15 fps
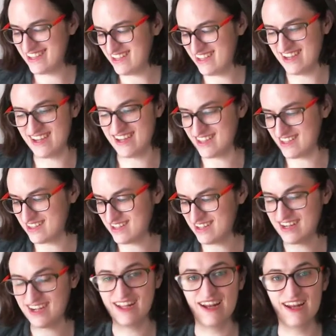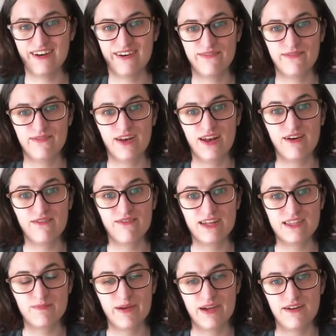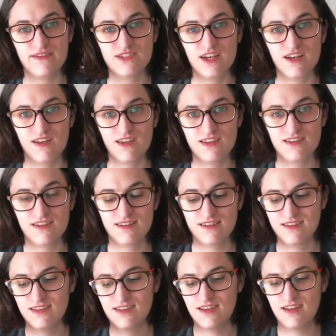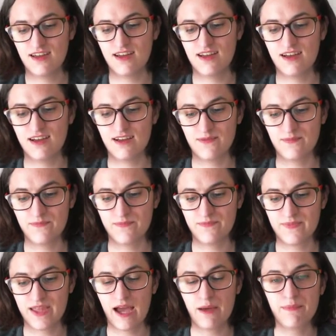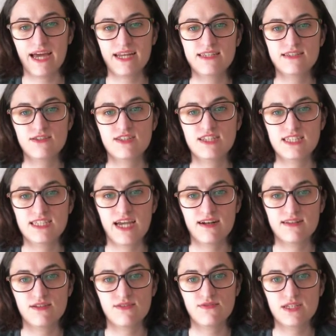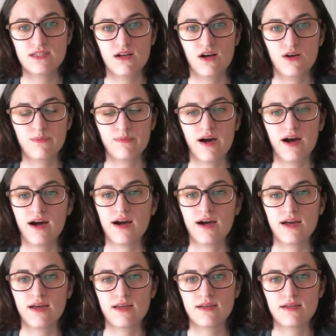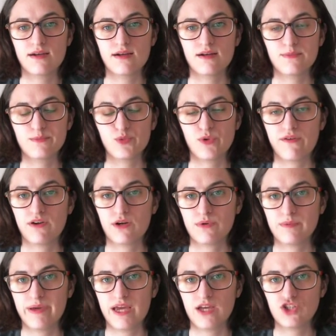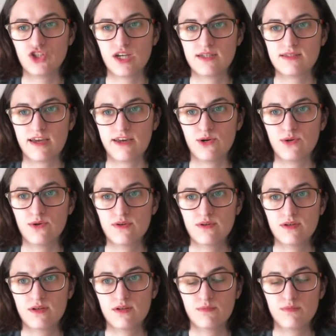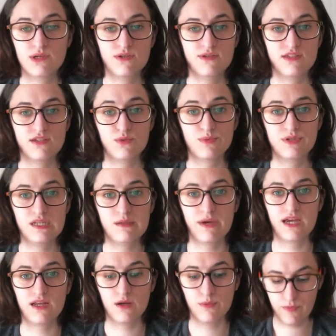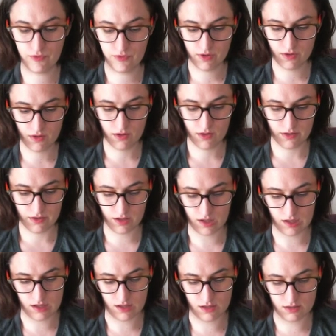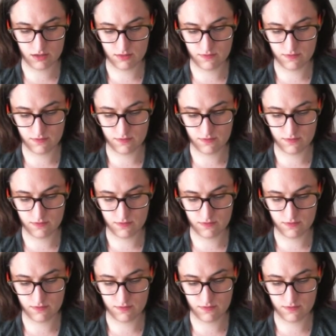And I love that pair of socks. I'm adding the details of it on my Ravelry page as I go, because it's completely made up, and